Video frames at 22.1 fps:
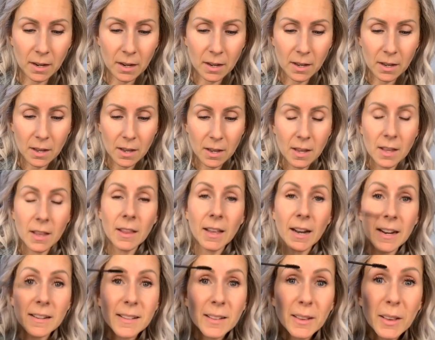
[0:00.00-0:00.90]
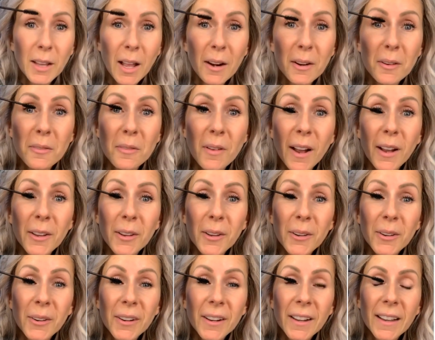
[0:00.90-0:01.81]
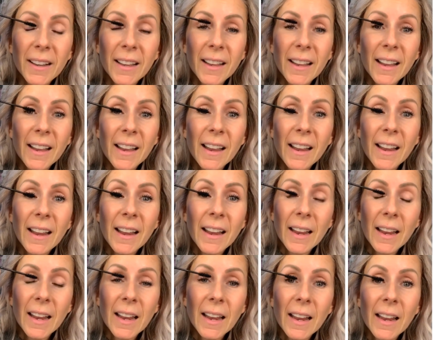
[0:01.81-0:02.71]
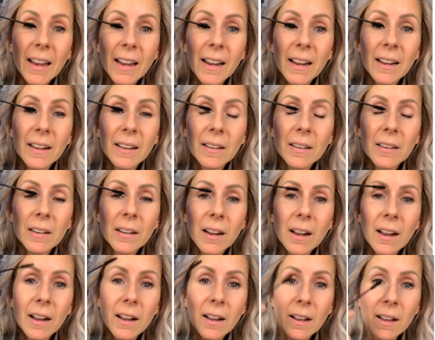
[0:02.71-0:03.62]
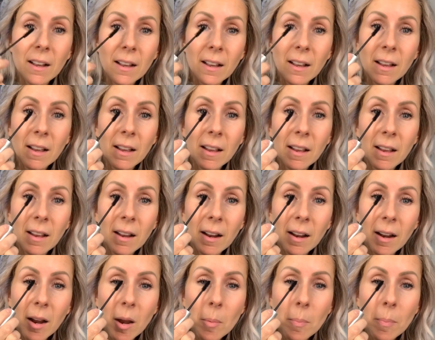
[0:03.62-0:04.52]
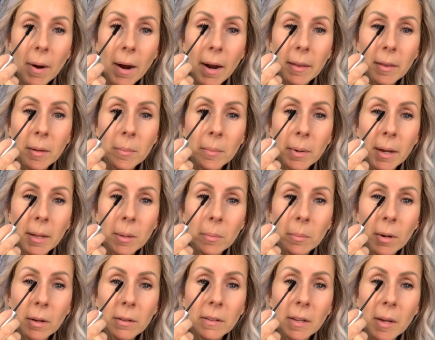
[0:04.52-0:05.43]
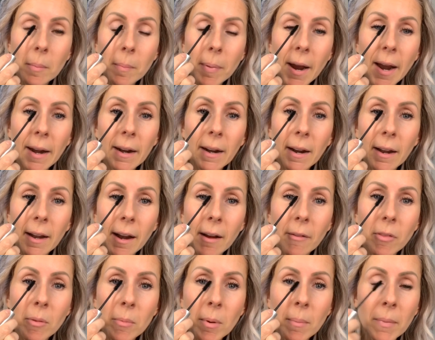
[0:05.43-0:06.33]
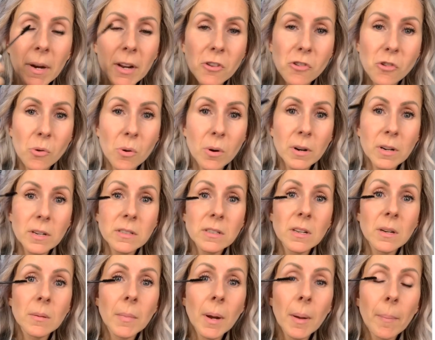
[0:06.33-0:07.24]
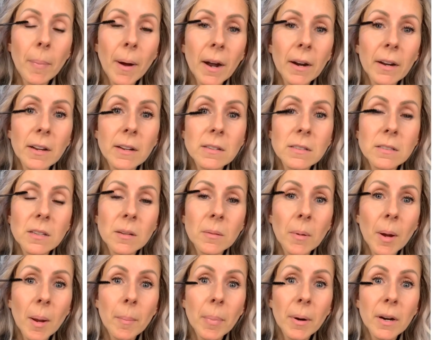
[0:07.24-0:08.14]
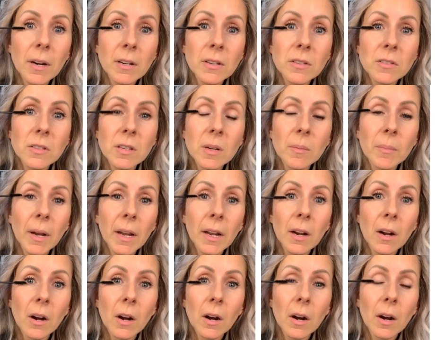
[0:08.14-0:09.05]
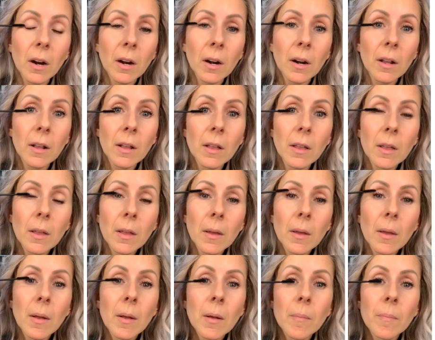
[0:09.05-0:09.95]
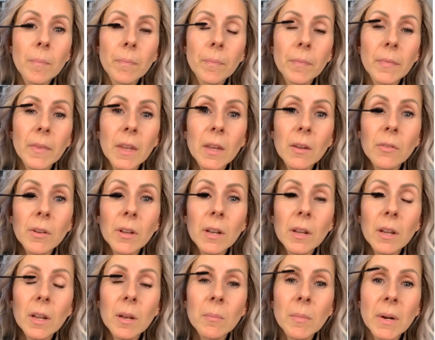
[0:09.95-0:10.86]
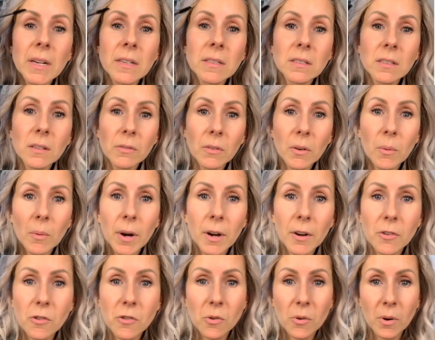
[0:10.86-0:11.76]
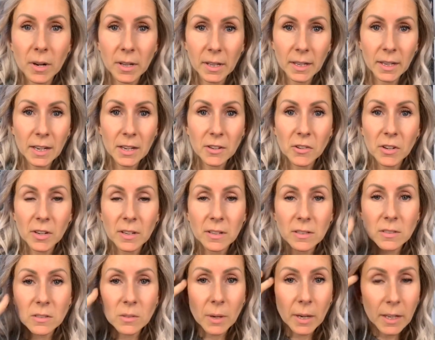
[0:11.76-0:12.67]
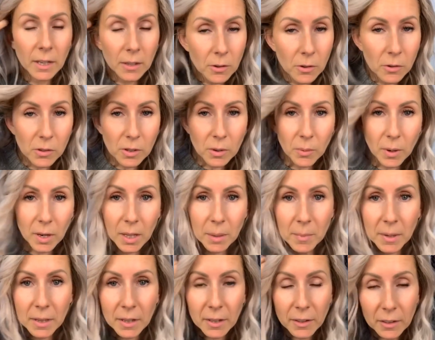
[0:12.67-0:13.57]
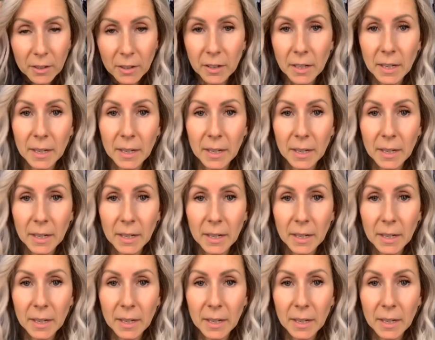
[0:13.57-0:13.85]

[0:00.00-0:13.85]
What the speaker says: that has a lot of value. And I buy them by the multi-pack. I have them in my drawers and in my pockets and in my purse and in my car, even in my silverware drawer in the kitchen, so I can use it while I'm in there cooking.